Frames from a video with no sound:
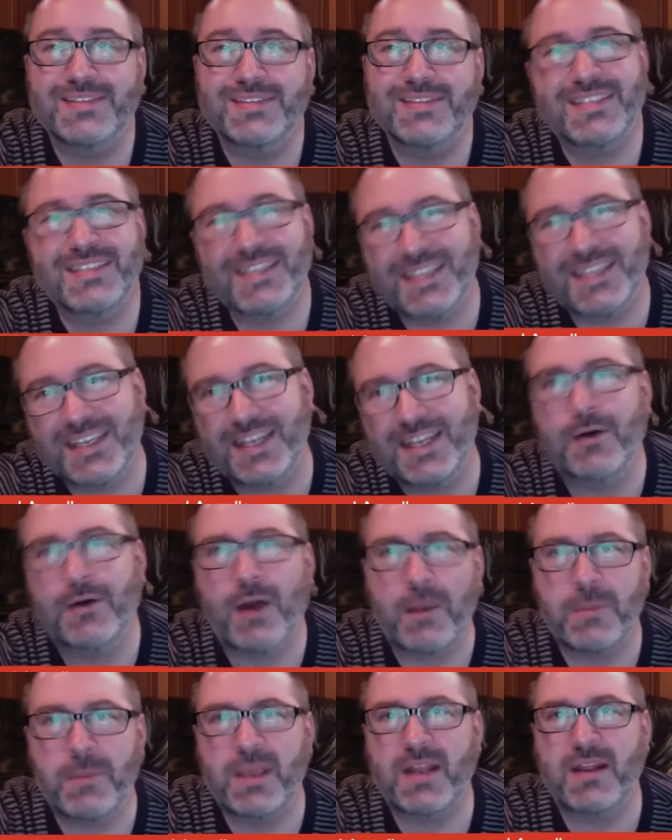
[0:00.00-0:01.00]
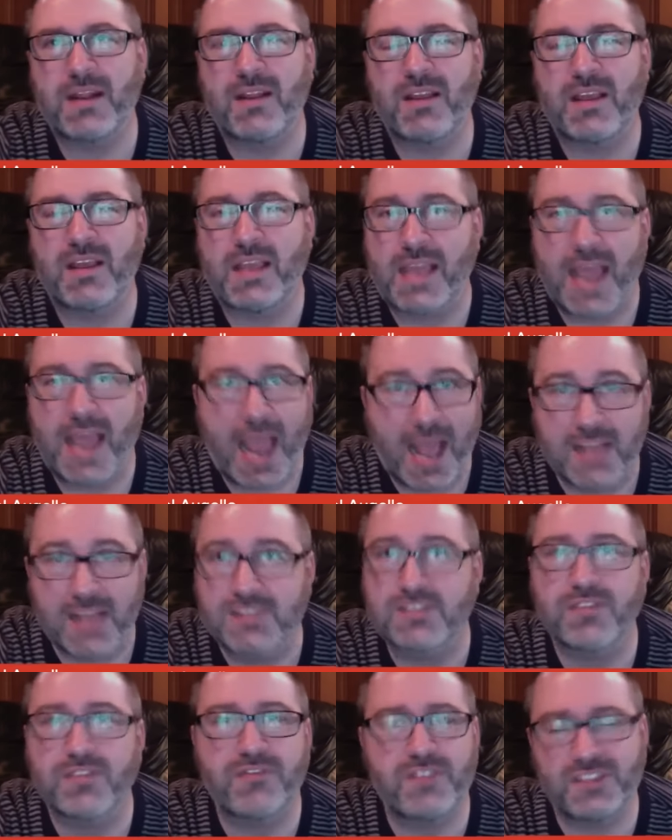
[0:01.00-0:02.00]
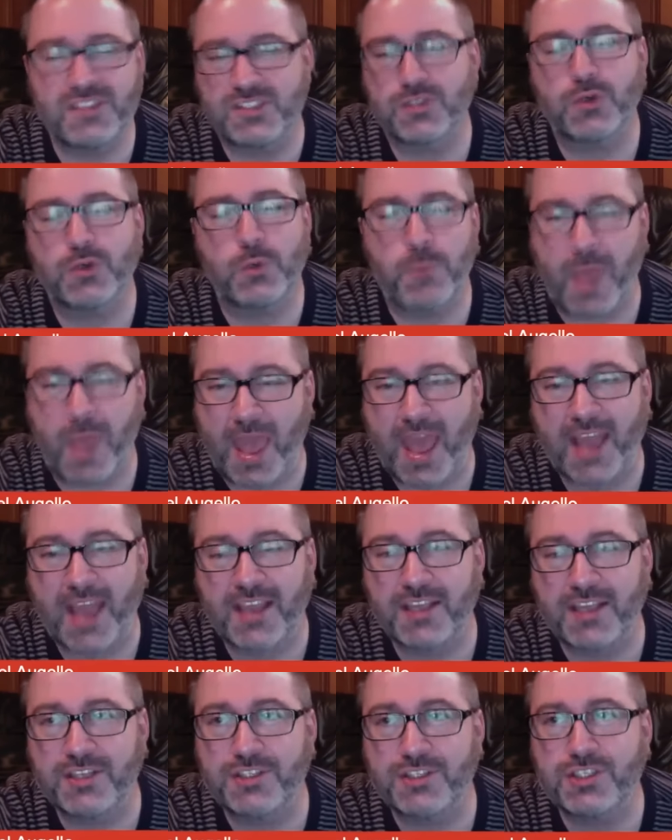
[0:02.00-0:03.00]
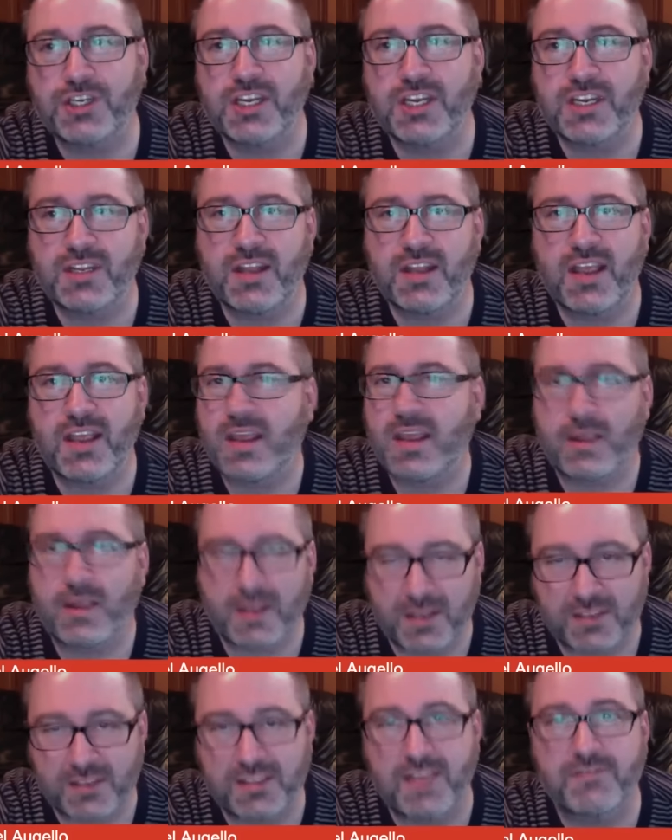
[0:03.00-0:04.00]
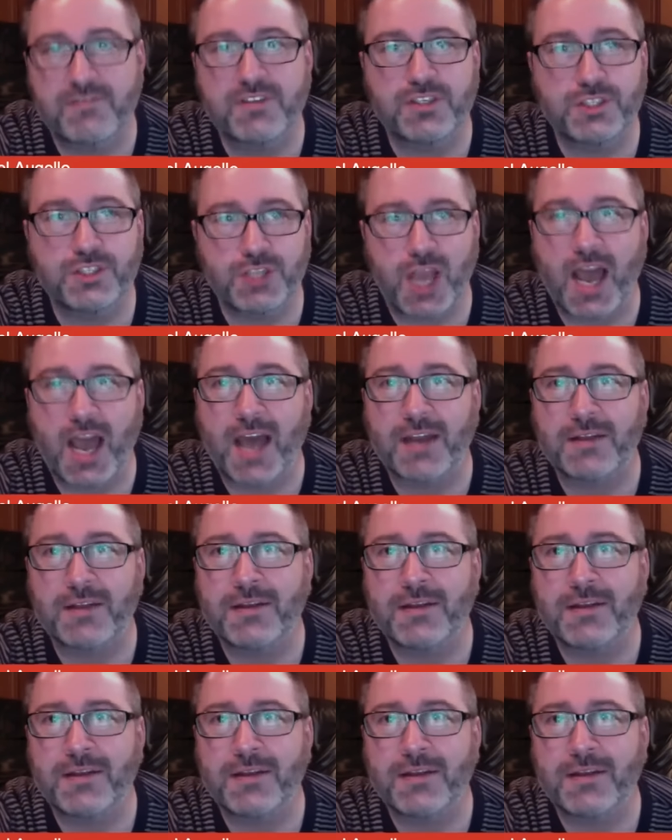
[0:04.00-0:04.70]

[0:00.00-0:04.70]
I mean, he has the physical package. He does have the shot.